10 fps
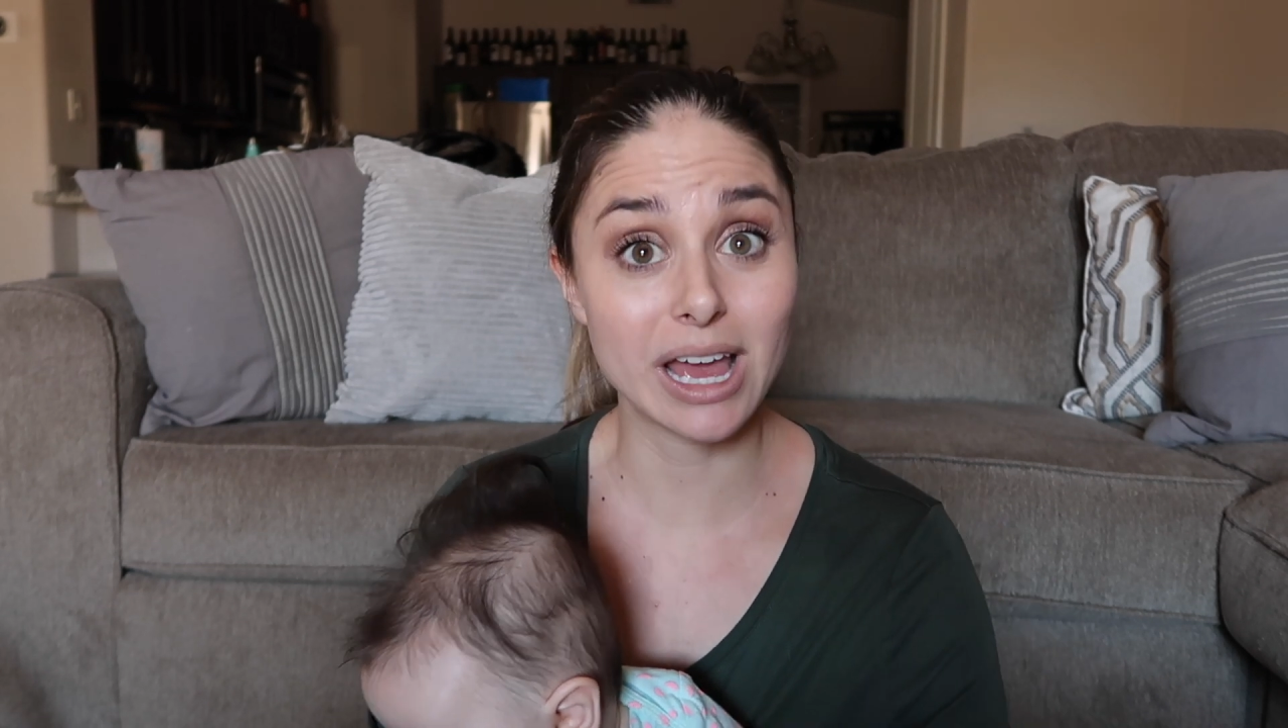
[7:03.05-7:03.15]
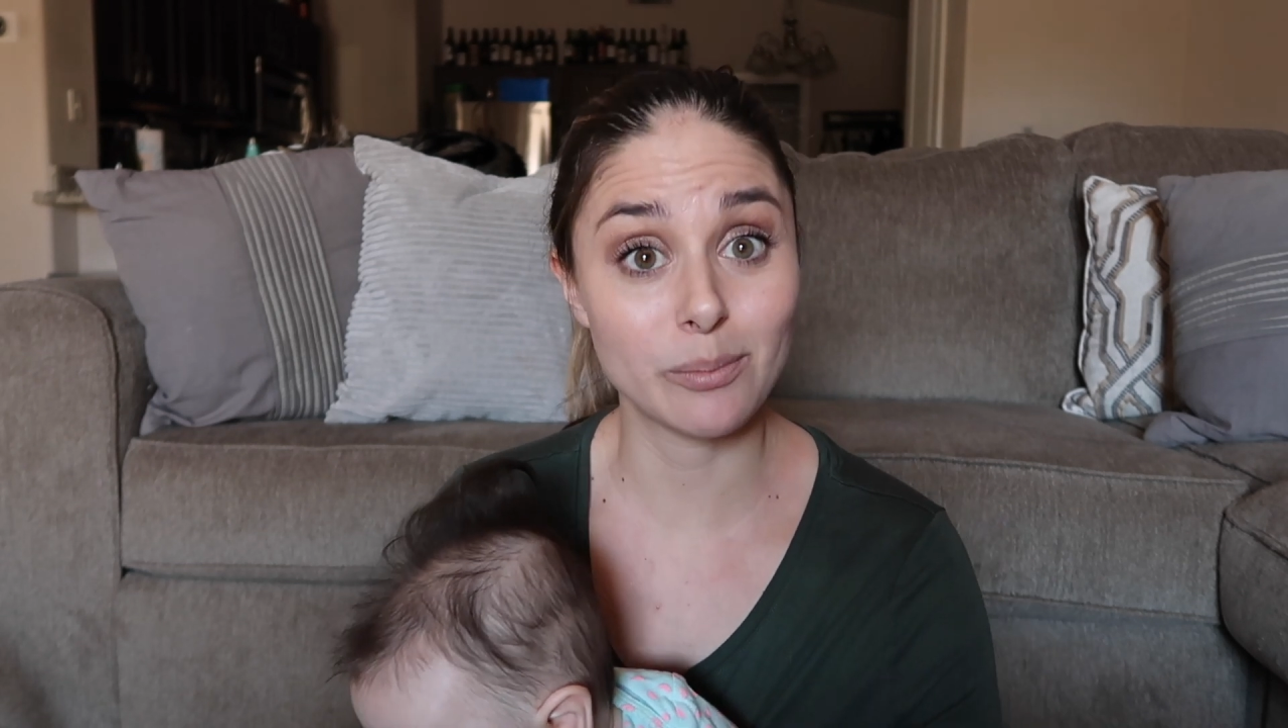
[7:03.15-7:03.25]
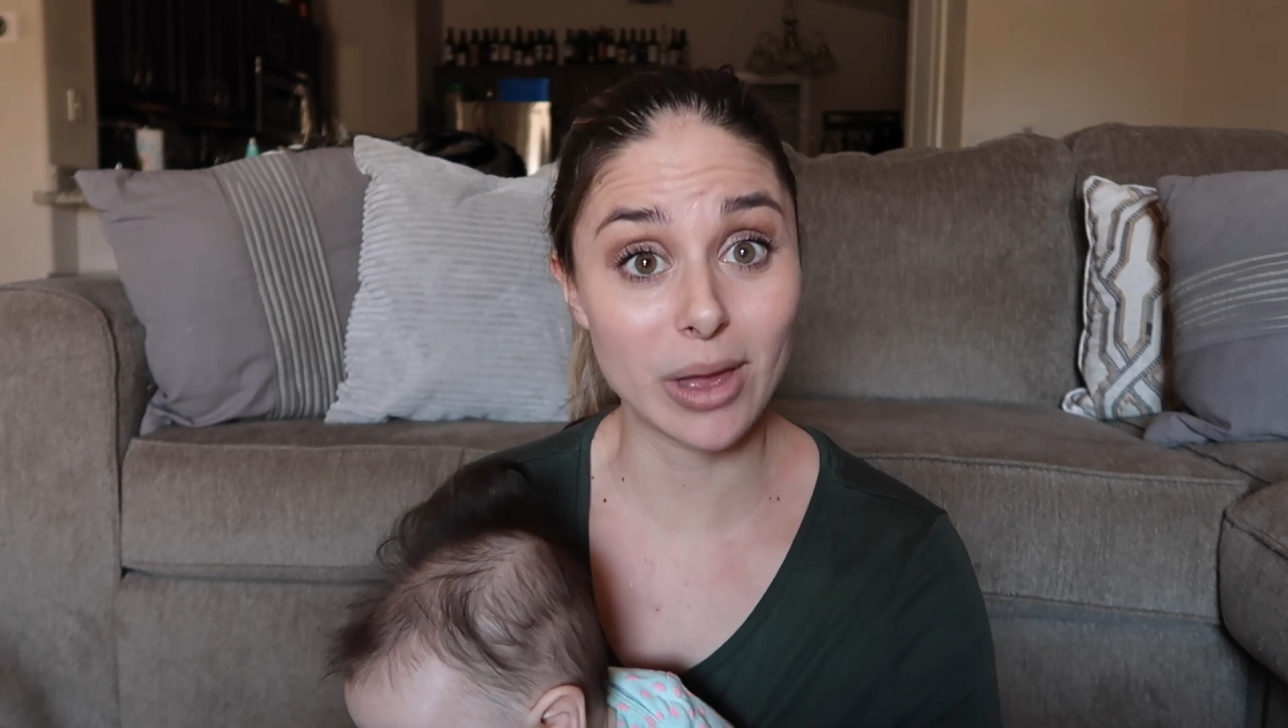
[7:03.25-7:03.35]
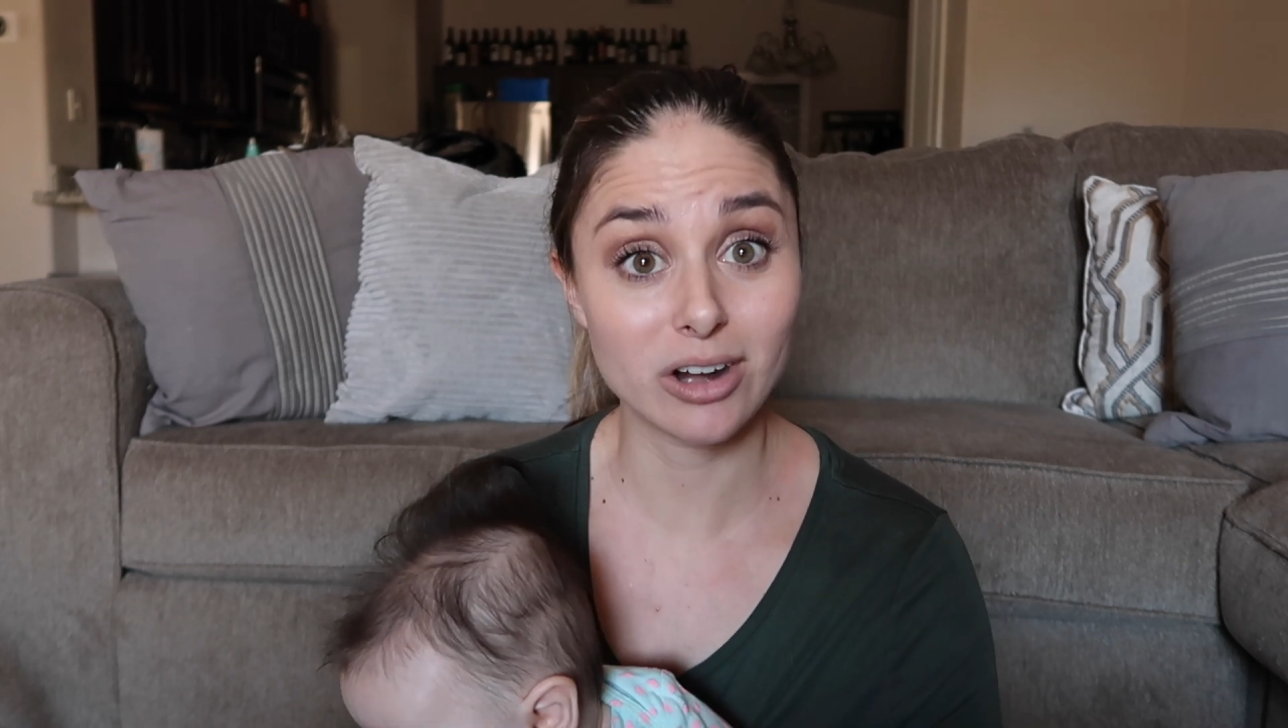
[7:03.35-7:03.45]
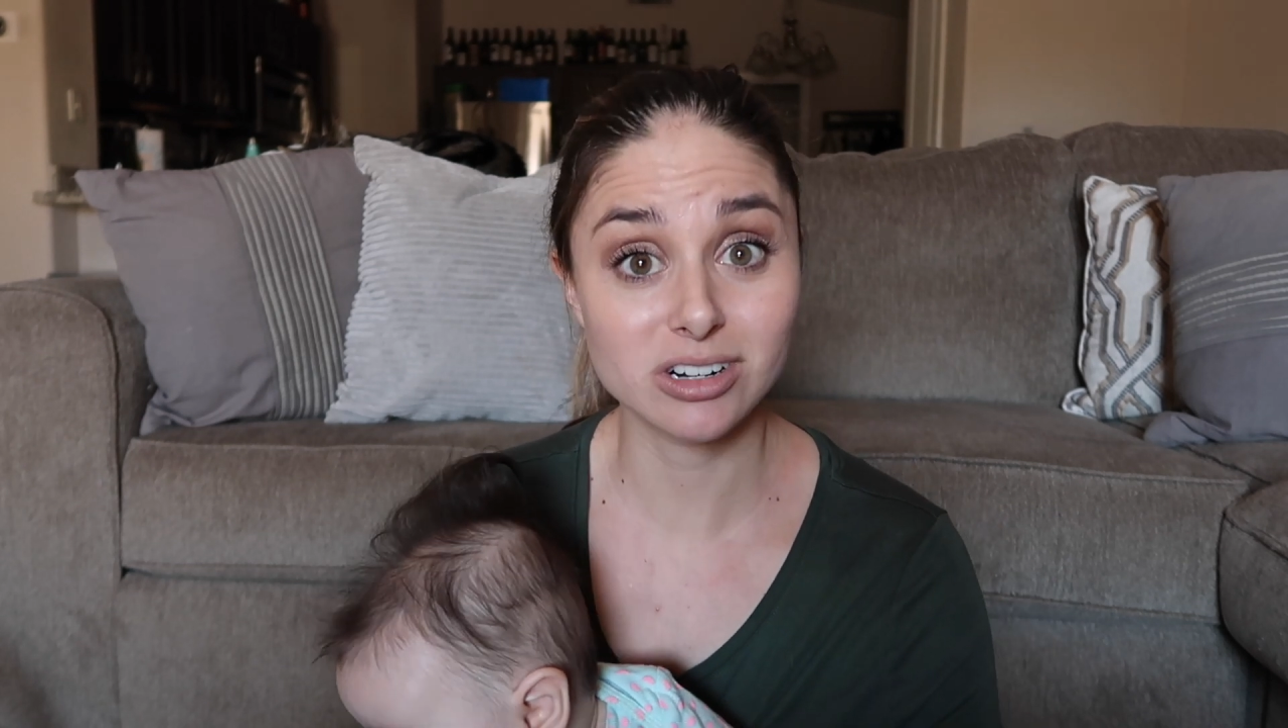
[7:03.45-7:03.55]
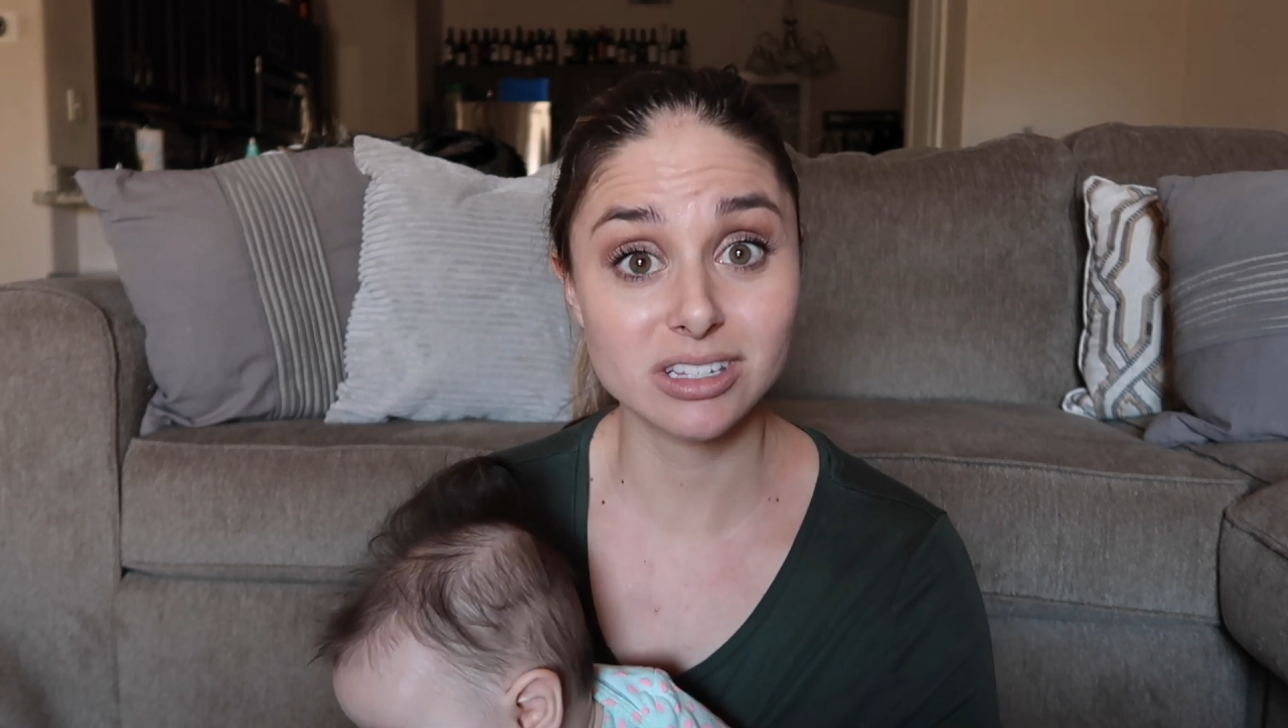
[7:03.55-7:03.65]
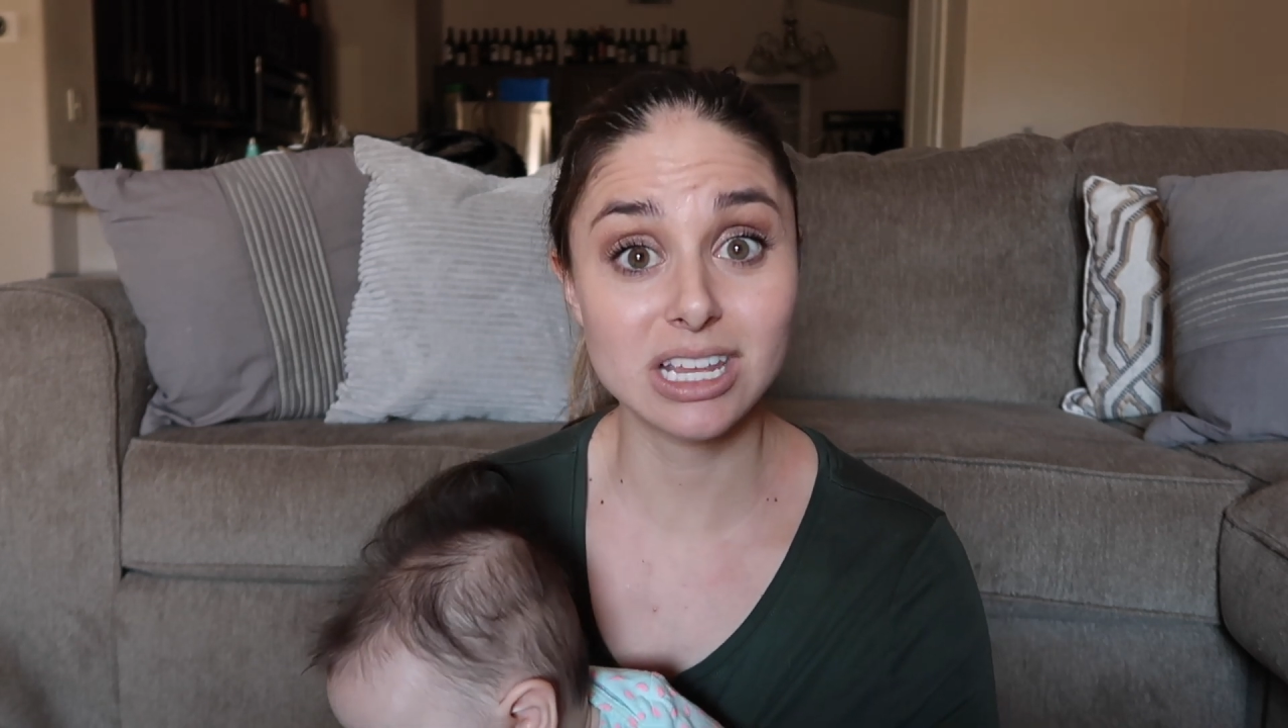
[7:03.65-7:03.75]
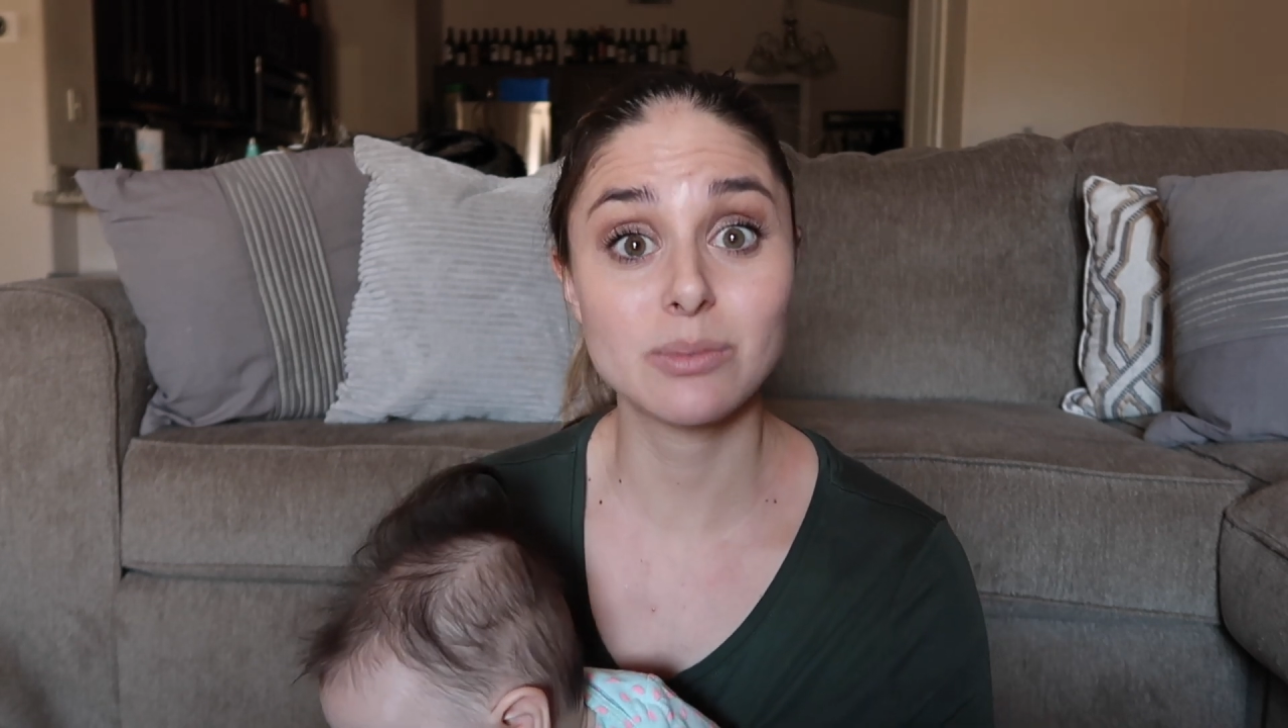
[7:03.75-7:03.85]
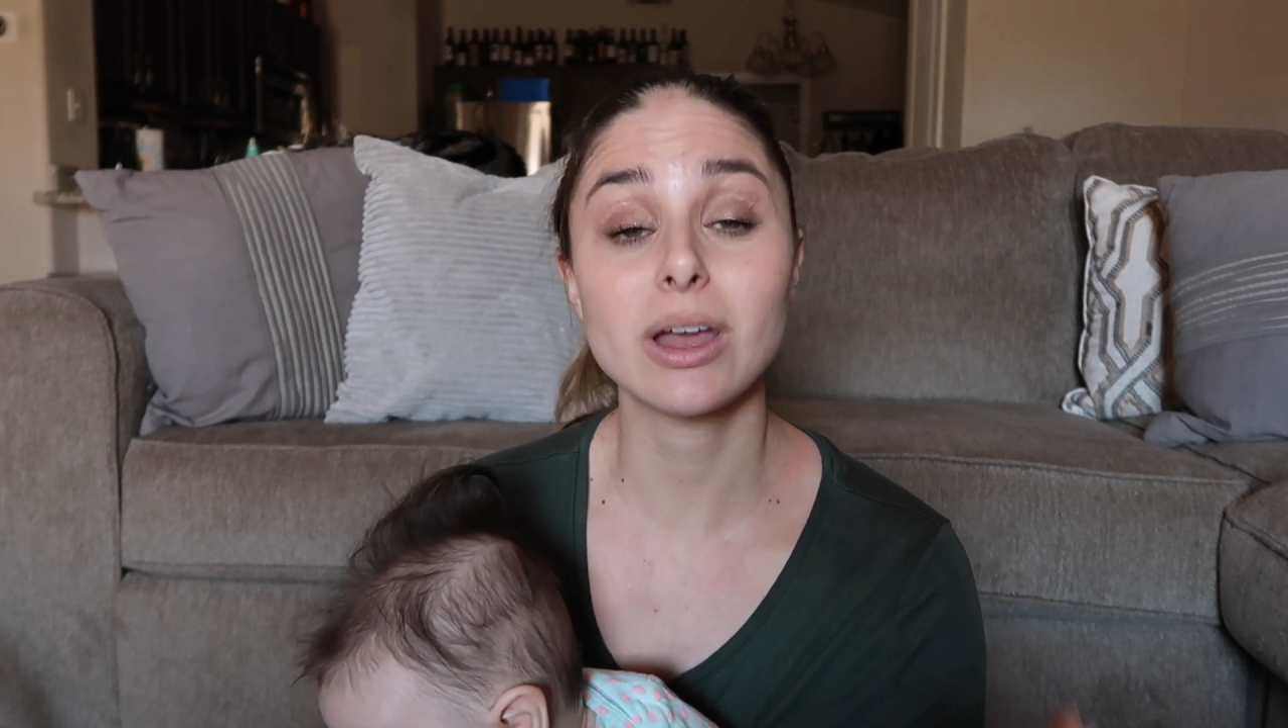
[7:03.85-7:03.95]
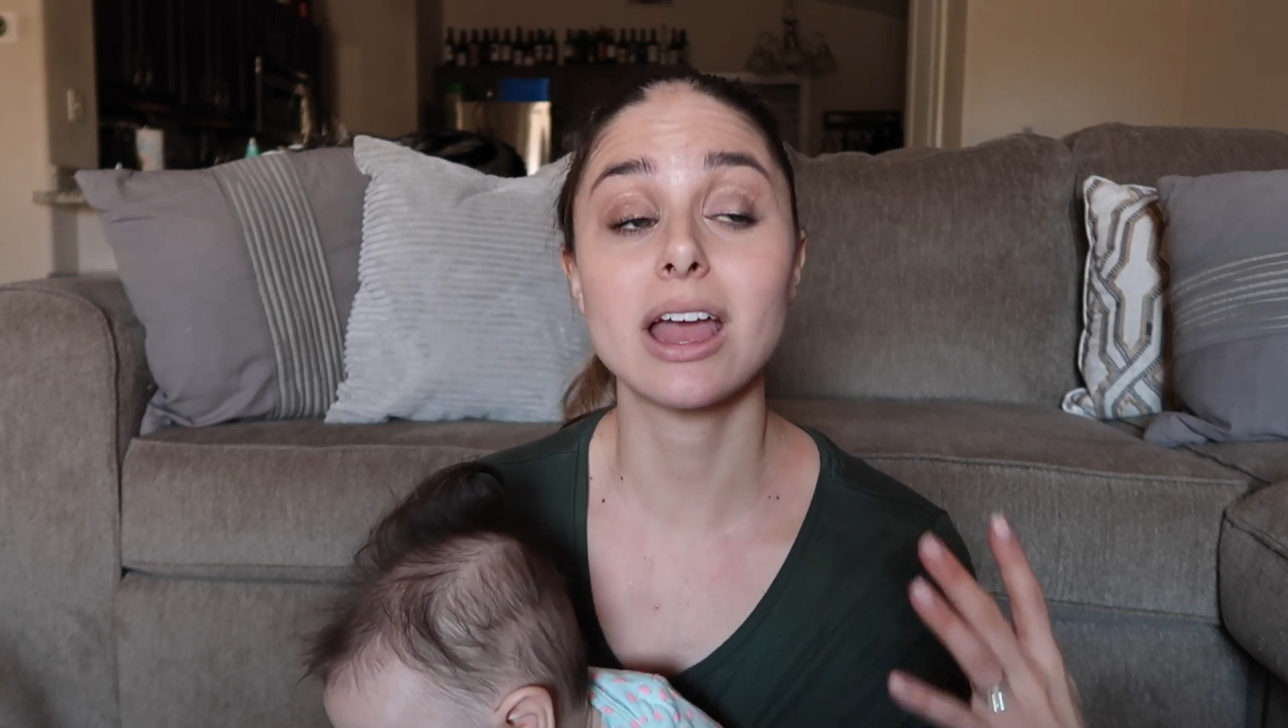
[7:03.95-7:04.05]
get better
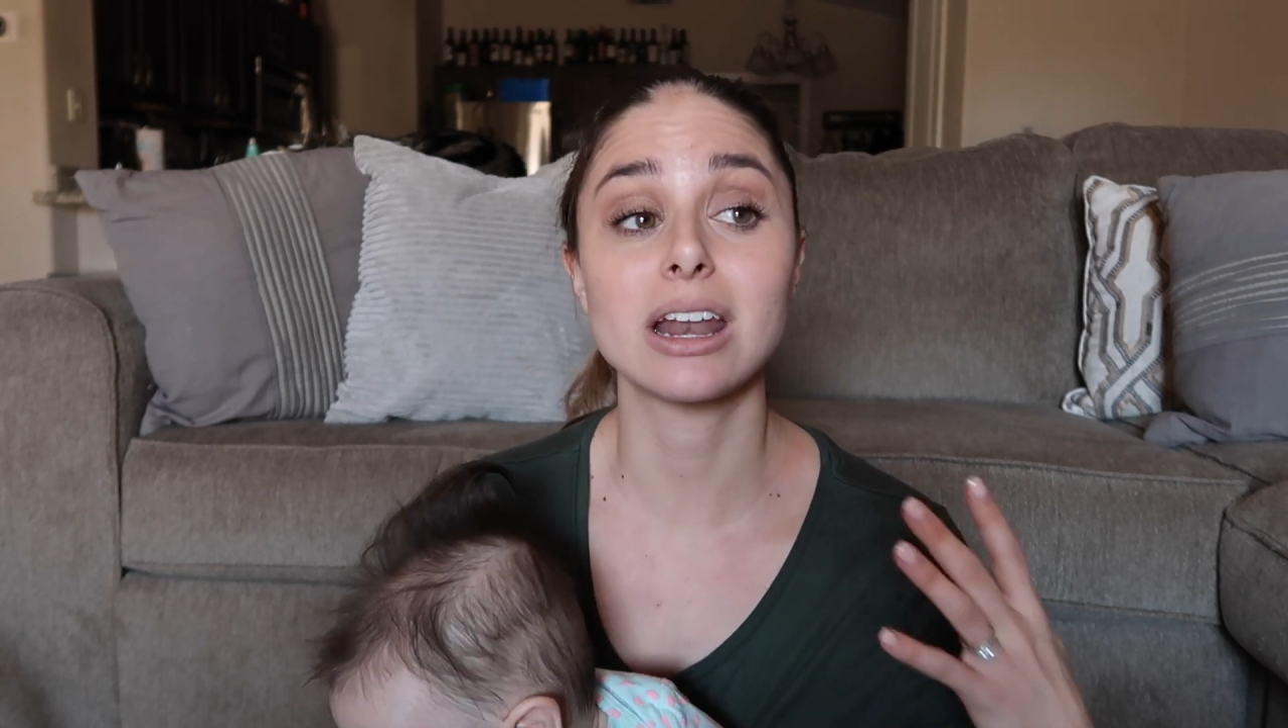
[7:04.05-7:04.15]
sleep